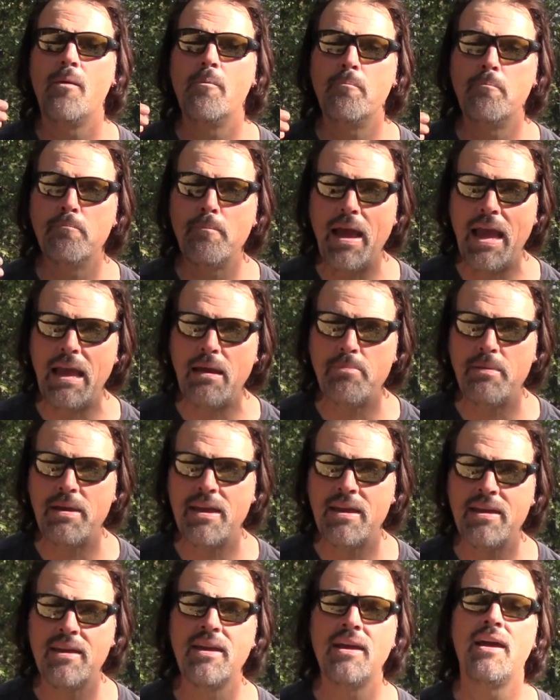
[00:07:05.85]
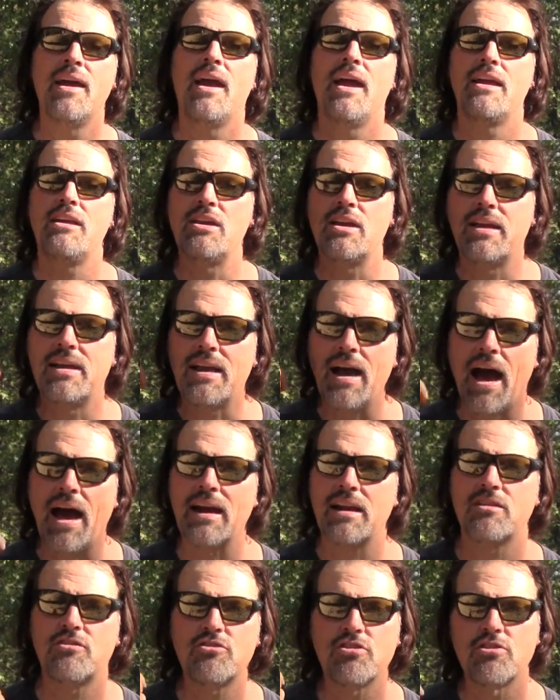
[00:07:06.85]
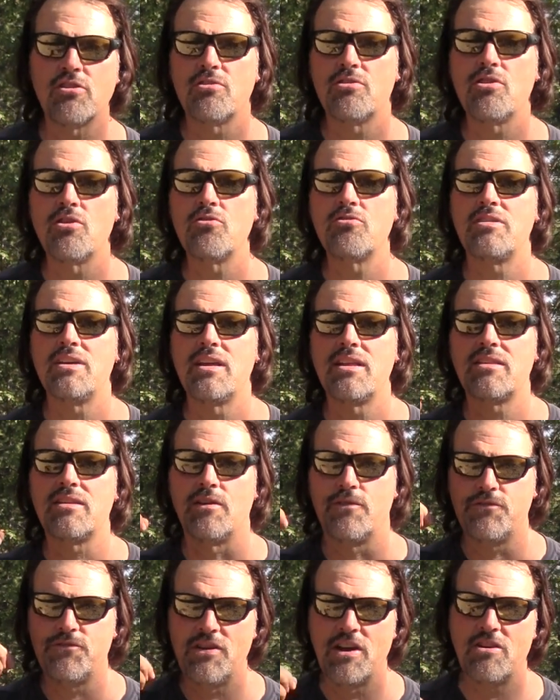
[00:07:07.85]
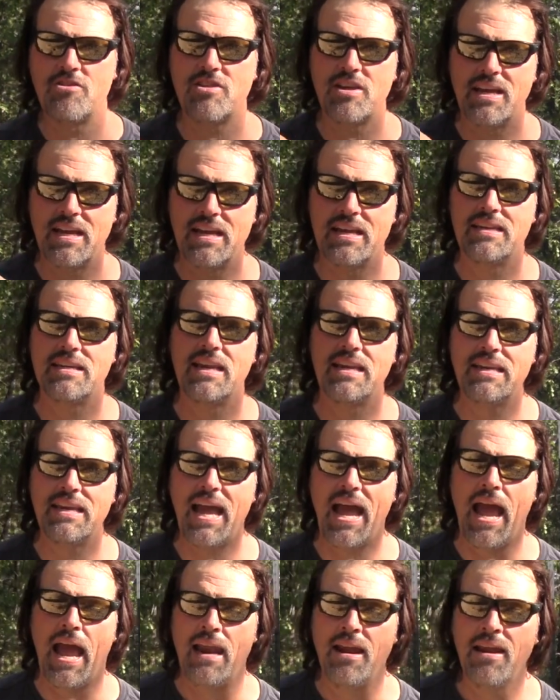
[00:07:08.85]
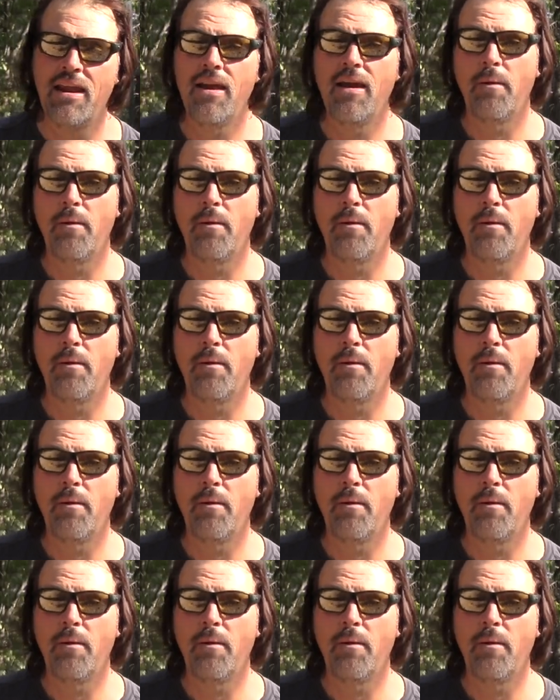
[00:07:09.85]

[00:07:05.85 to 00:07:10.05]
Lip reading: Maybe you gotta turn those into fish in the net.